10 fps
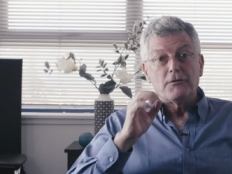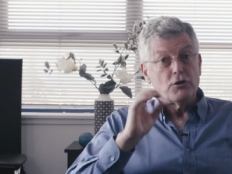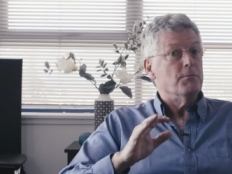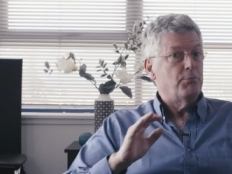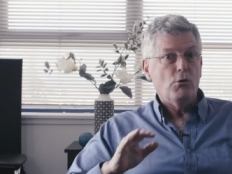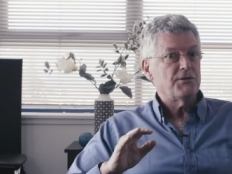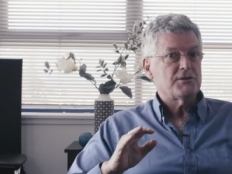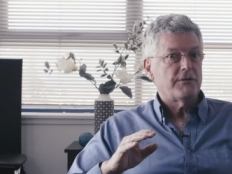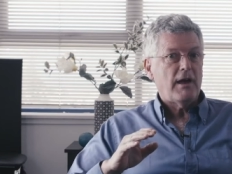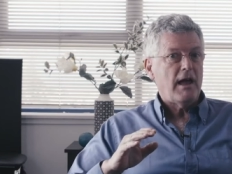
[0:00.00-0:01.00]
The
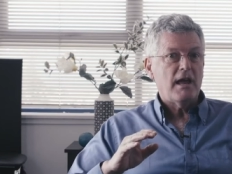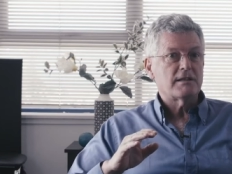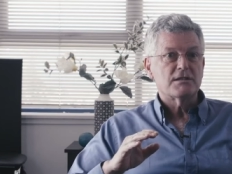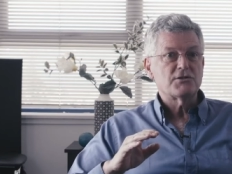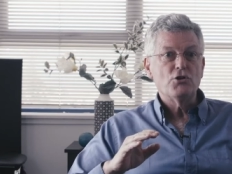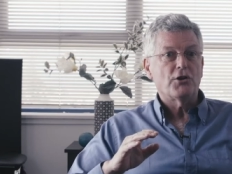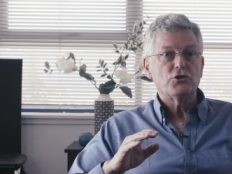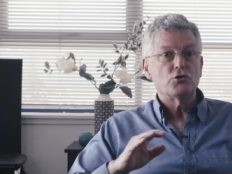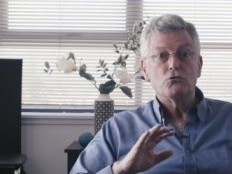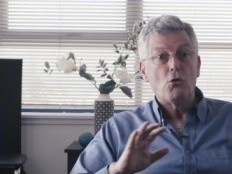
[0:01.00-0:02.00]
importance of our hands is
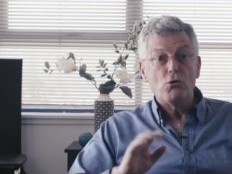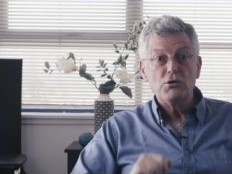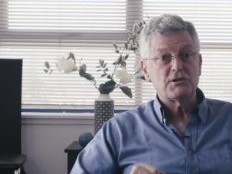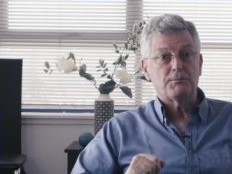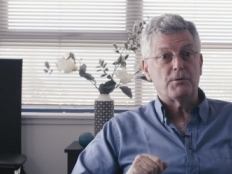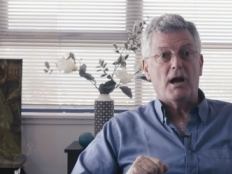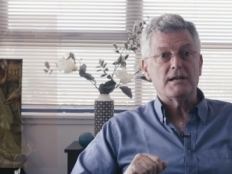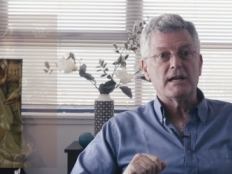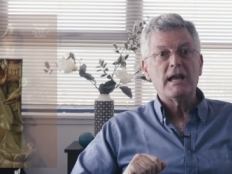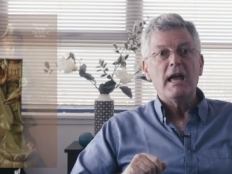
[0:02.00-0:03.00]
not new or
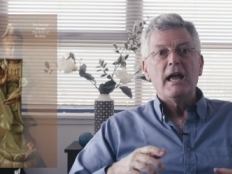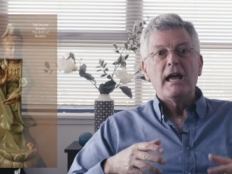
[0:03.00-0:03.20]
surprising,